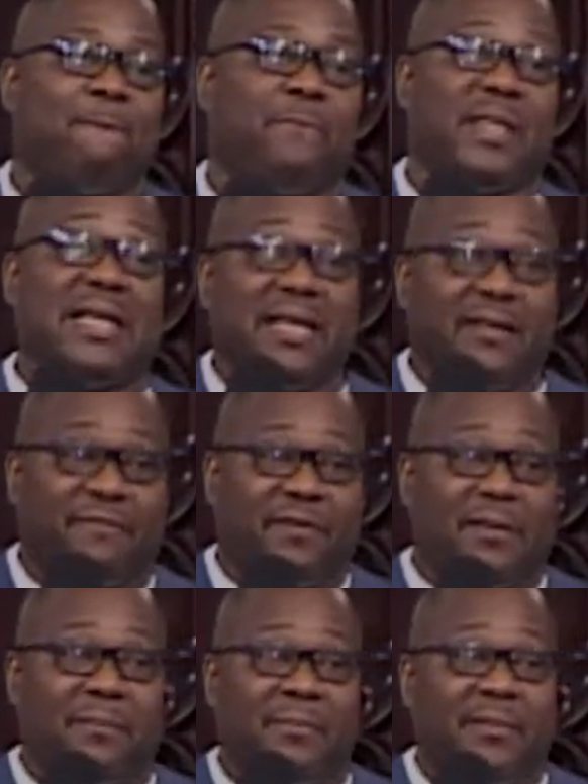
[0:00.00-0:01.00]
they left
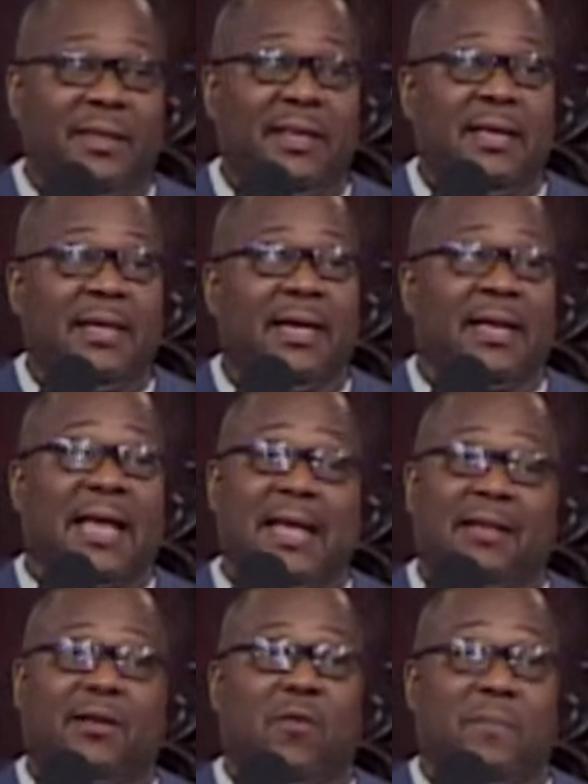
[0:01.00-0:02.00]
him and
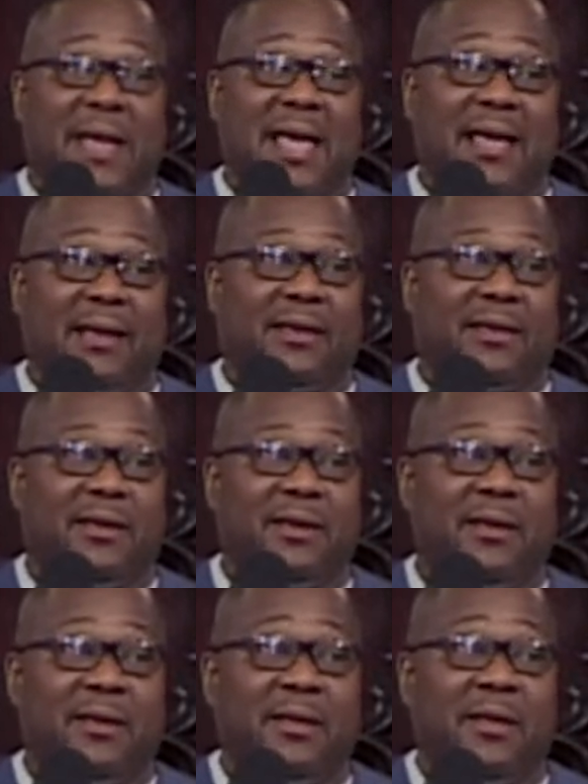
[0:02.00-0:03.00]
had to go back
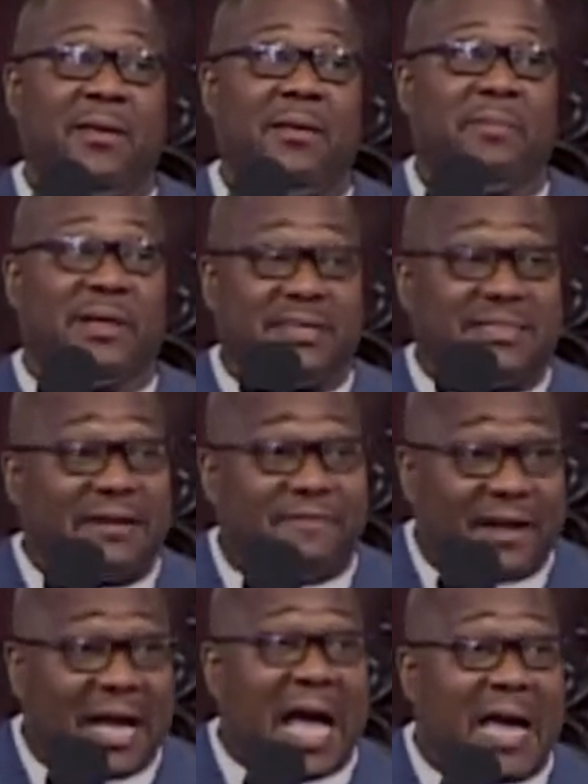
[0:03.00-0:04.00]
because they
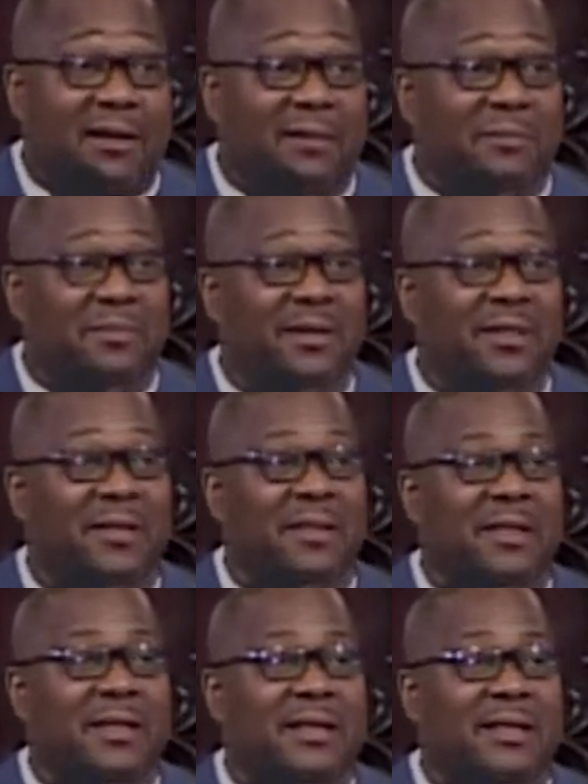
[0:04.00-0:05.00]
forgot him.
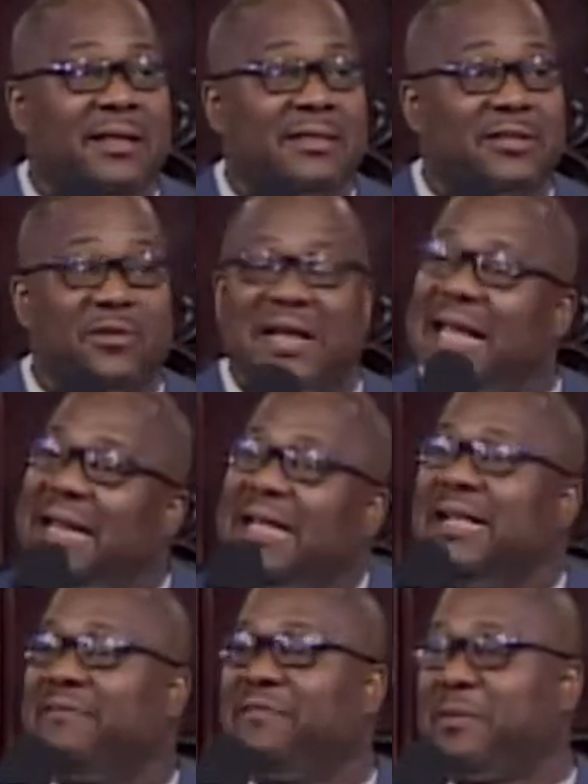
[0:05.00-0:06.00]
So that
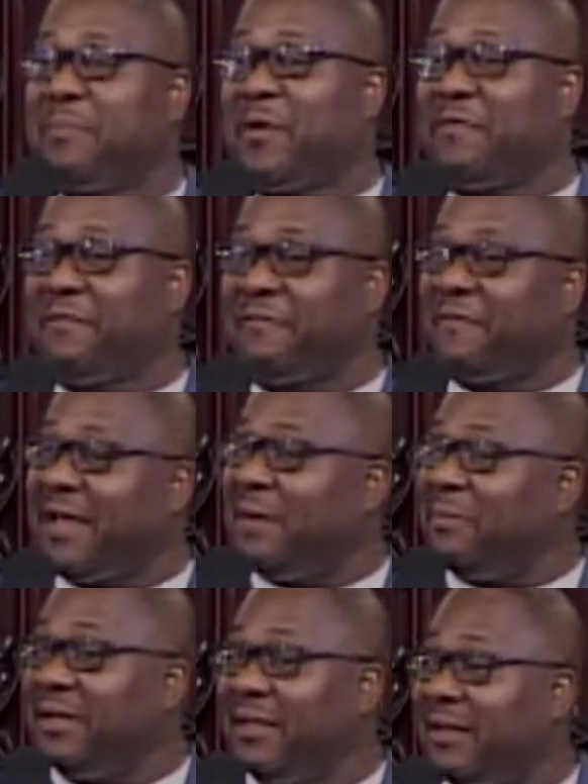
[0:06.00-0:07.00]
ain't even a perfect
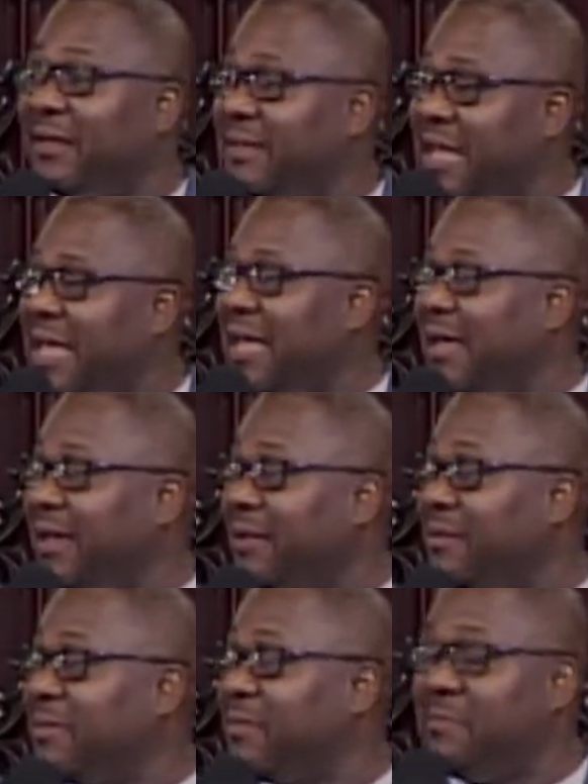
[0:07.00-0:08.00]
family. Yeah.
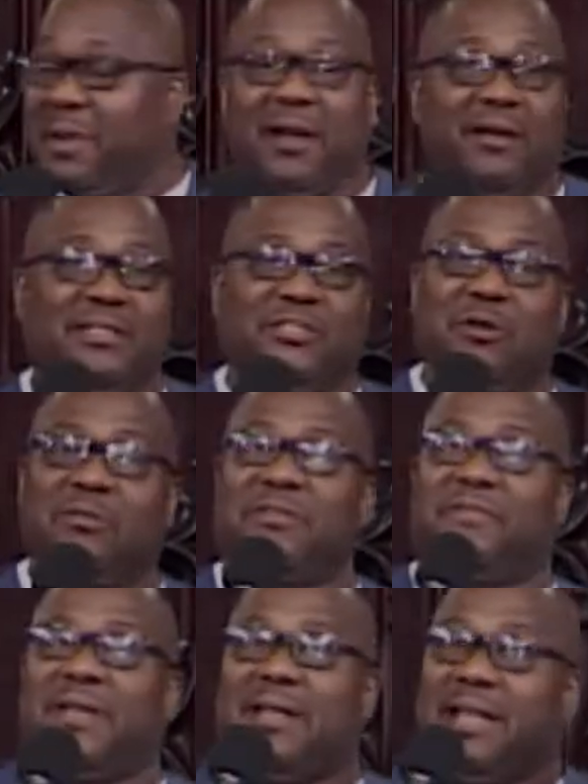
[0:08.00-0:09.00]
Mary and
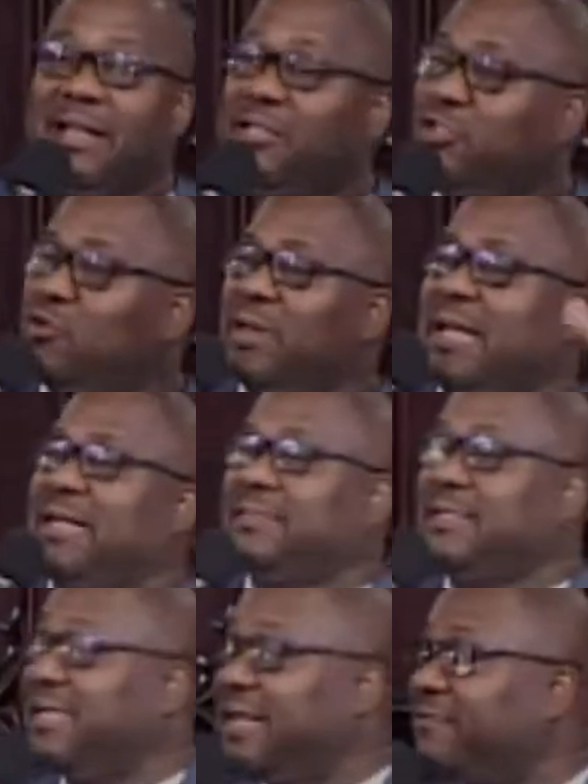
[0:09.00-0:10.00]
Joseph get 2 days
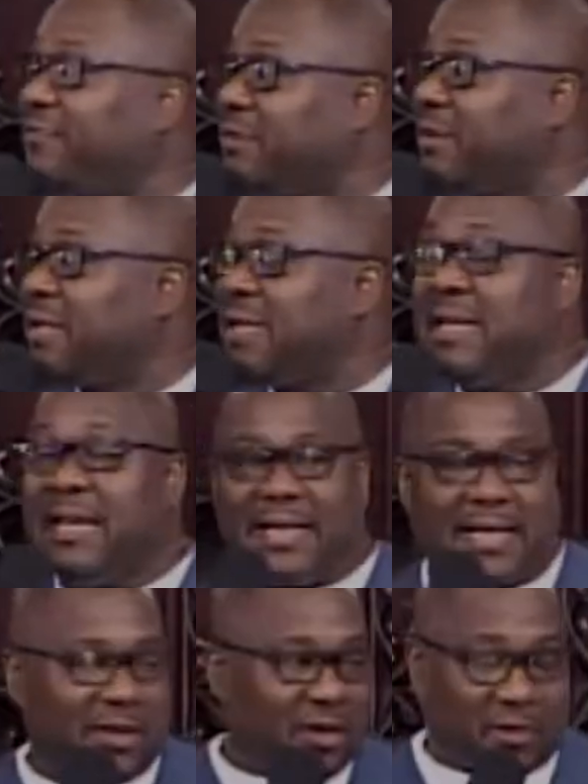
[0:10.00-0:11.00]
delivered, and
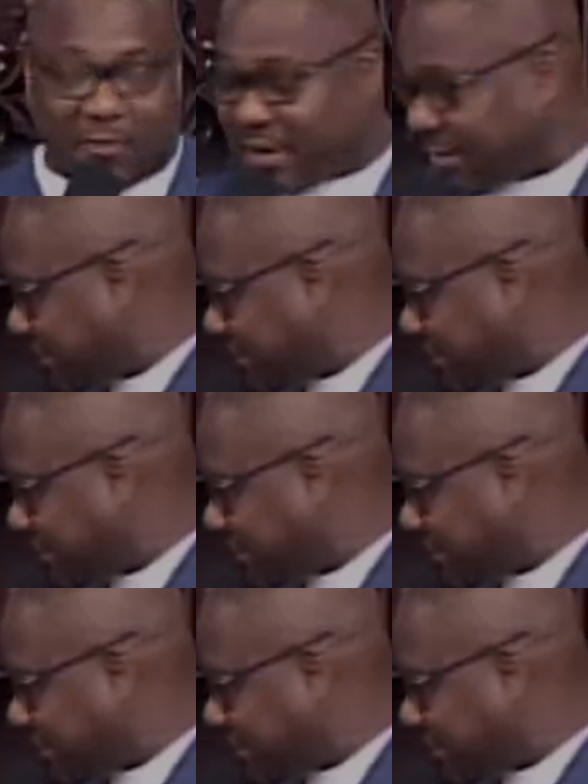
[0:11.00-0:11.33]
they look around